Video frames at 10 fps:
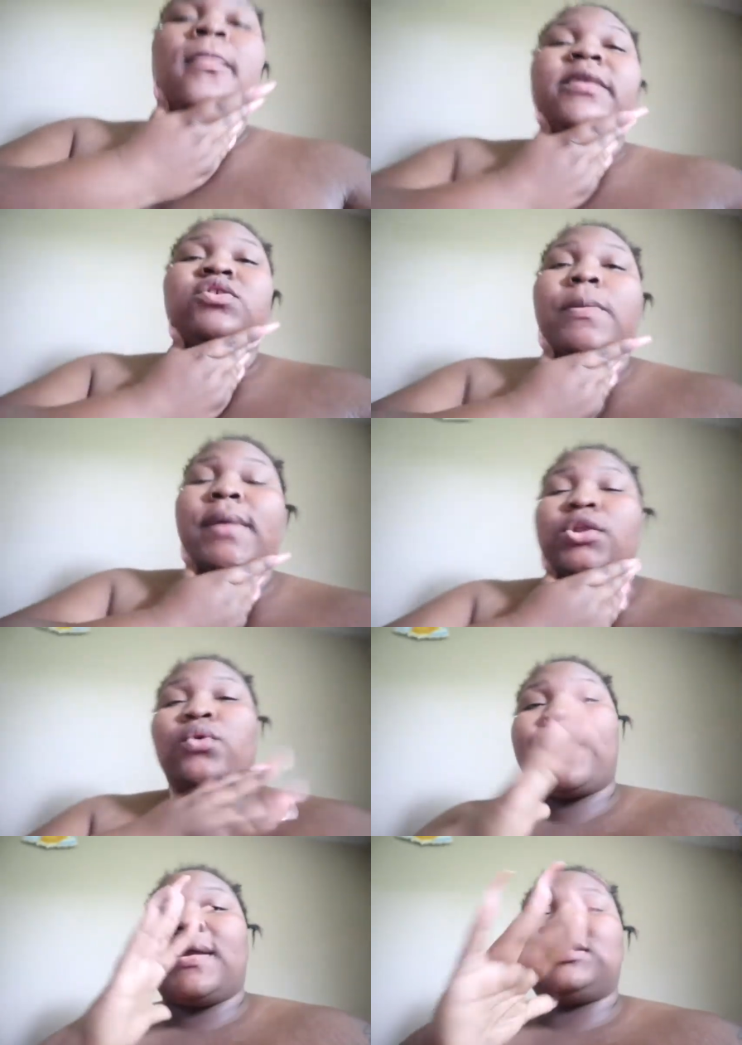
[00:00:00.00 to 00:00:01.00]
this i might do
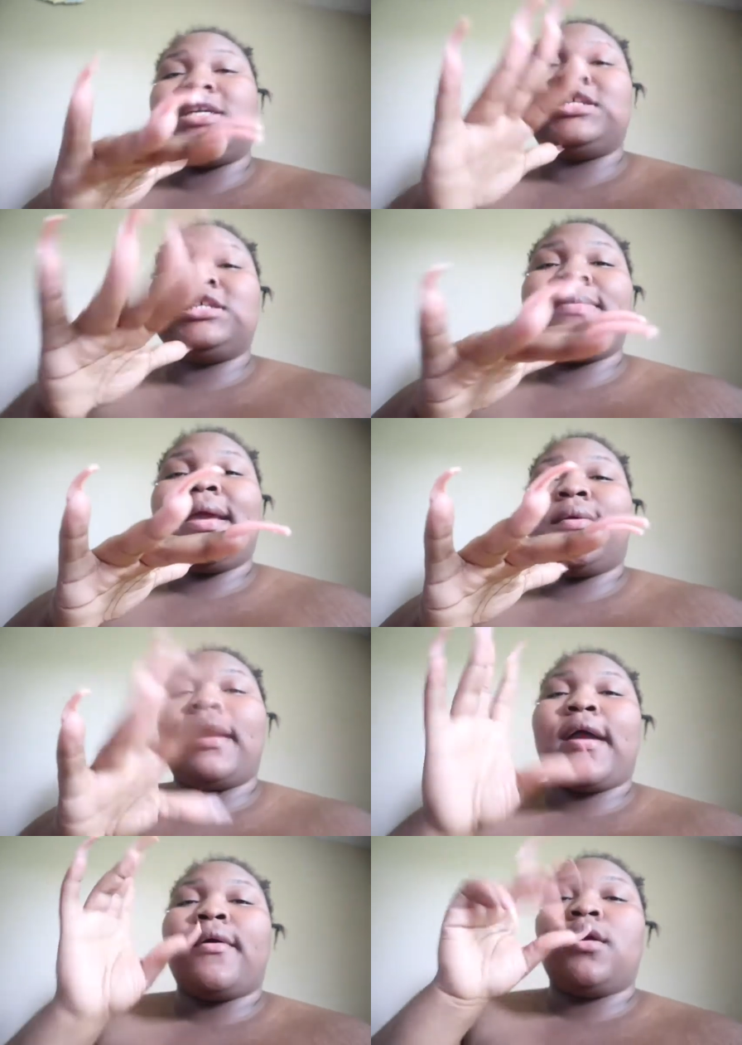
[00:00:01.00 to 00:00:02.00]
i might take this battery
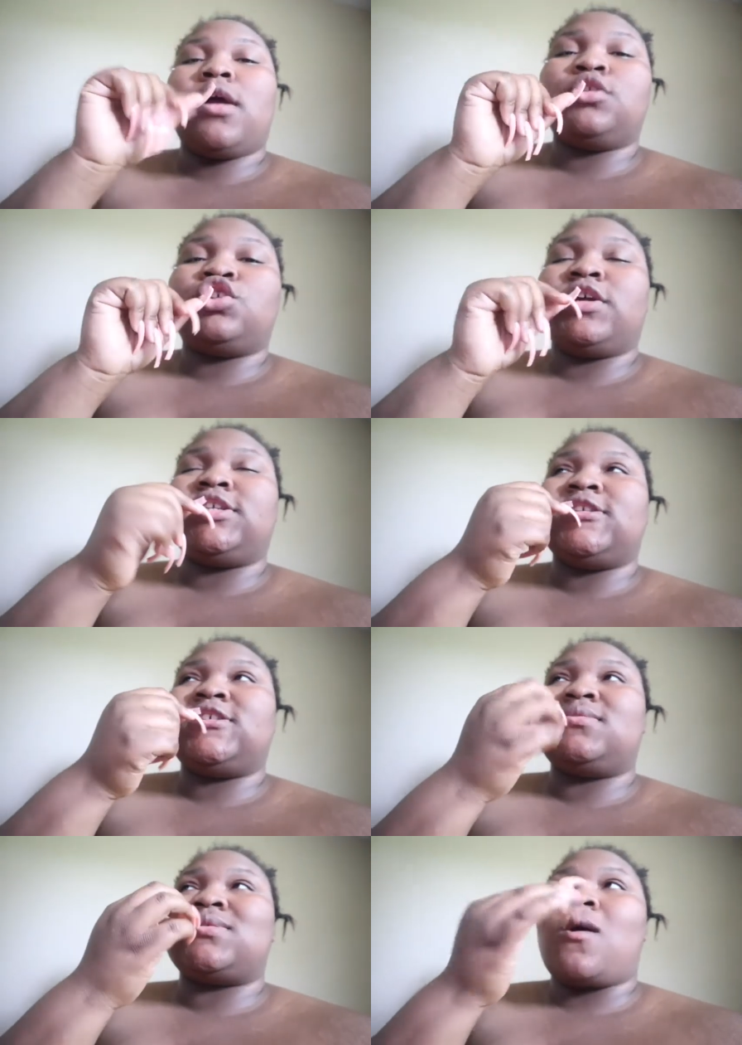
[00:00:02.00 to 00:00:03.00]
out go charge it
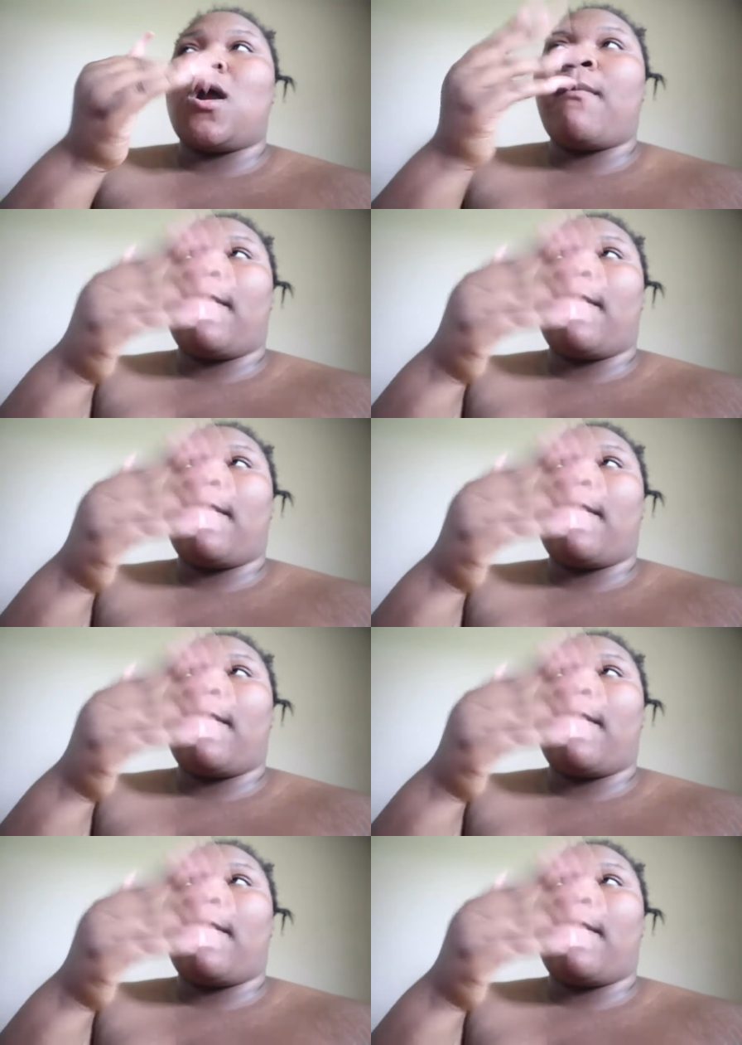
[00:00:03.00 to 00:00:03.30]
up so all my